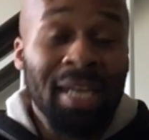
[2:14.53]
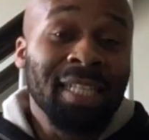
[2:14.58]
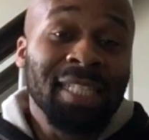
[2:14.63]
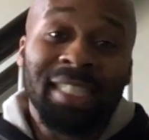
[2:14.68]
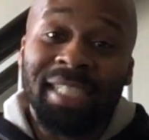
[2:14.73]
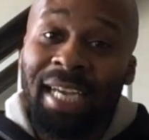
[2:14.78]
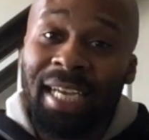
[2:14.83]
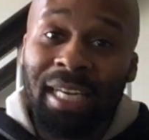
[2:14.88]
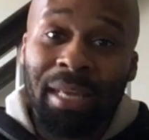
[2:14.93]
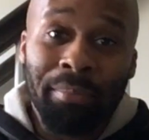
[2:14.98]

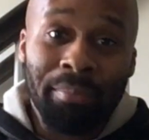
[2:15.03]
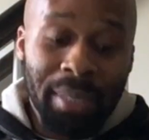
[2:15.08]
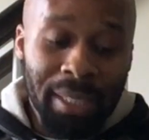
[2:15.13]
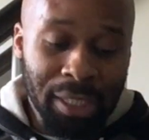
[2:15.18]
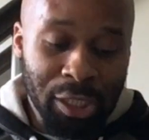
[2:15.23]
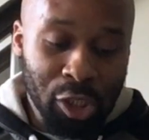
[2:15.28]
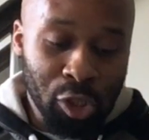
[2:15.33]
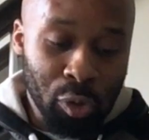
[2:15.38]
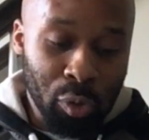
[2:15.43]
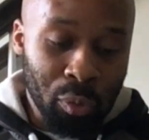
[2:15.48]
Jaylan
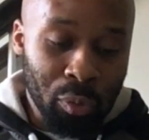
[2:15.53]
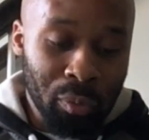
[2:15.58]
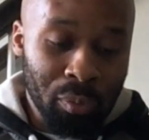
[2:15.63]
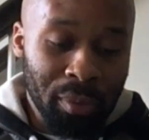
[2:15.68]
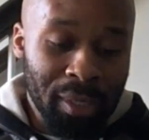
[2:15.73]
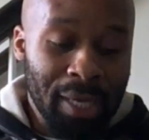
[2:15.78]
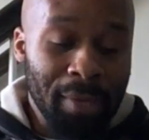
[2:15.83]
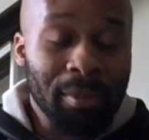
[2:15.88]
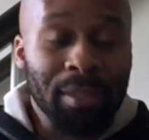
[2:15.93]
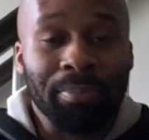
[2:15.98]
Mitchell,
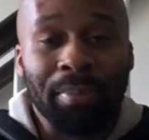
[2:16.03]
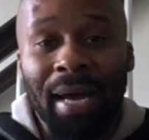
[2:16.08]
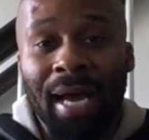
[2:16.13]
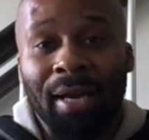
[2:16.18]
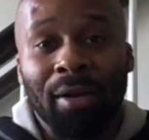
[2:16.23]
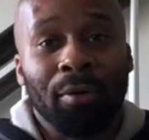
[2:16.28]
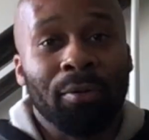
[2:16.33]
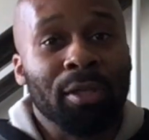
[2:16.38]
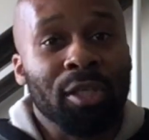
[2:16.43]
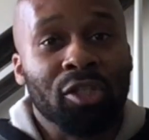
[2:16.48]
he was
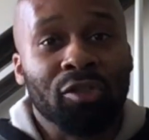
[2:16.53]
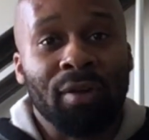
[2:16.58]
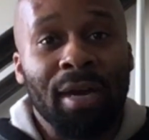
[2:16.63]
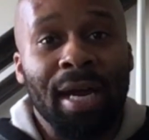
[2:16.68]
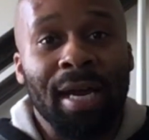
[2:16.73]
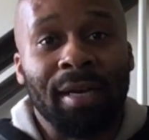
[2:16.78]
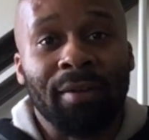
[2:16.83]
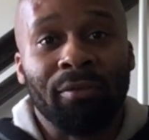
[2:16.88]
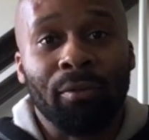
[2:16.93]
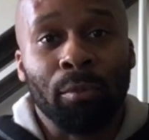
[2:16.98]
back on the
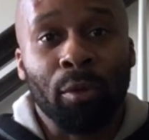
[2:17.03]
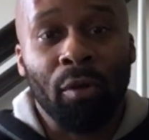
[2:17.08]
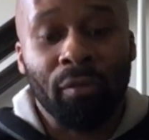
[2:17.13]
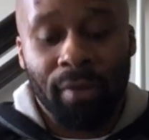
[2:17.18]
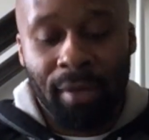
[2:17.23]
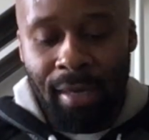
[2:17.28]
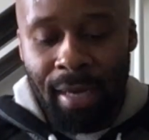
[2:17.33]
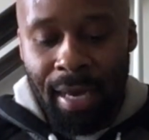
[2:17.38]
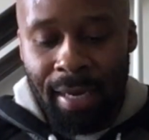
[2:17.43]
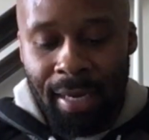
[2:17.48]
track from North
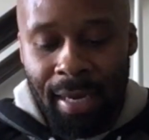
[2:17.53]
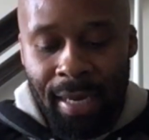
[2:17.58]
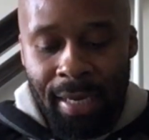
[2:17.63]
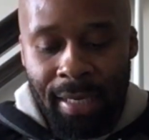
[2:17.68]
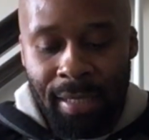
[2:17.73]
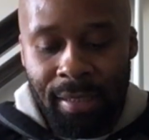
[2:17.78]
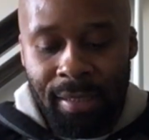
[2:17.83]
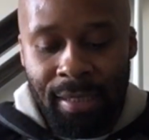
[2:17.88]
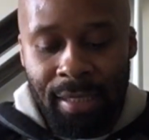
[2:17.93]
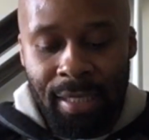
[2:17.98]
Carolina
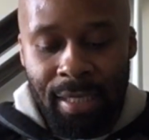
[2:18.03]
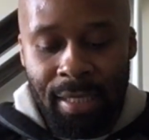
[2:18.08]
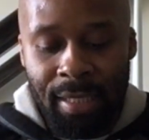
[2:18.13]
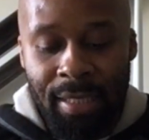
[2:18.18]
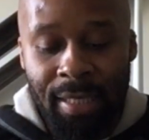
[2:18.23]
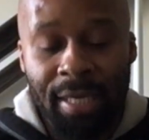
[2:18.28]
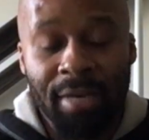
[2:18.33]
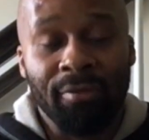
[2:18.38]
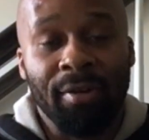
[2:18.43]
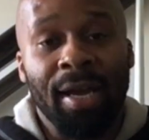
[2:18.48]

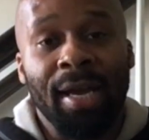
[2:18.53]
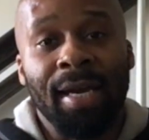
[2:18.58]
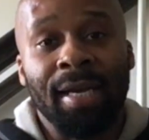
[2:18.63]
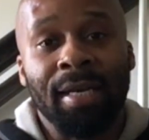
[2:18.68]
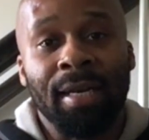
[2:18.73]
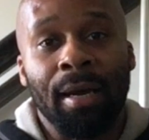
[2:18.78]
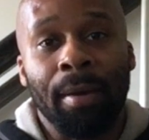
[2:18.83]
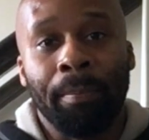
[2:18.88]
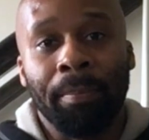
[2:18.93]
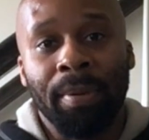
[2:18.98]
A&T. He
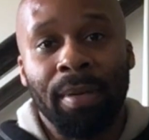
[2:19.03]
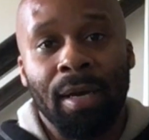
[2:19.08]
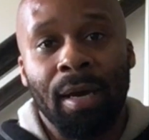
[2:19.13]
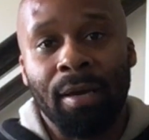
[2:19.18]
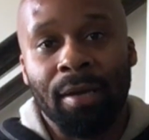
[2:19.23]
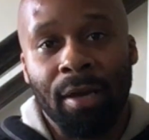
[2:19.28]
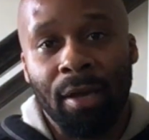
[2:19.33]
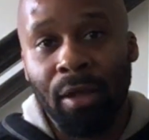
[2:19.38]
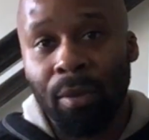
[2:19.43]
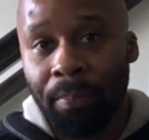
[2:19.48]
ran
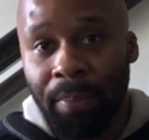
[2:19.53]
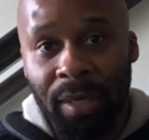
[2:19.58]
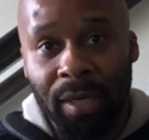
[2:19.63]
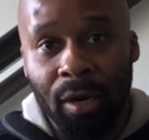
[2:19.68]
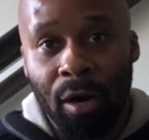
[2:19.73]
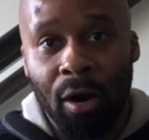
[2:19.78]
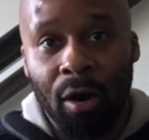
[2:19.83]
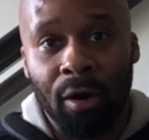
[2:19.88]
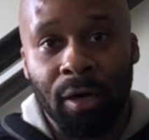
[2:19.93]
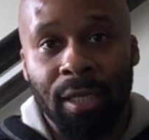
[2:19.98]
another
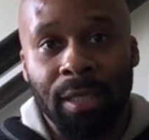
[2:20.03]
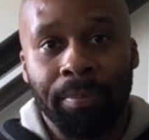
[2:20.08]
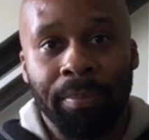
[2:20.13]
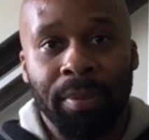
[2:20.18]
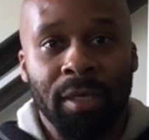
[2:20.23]
PR.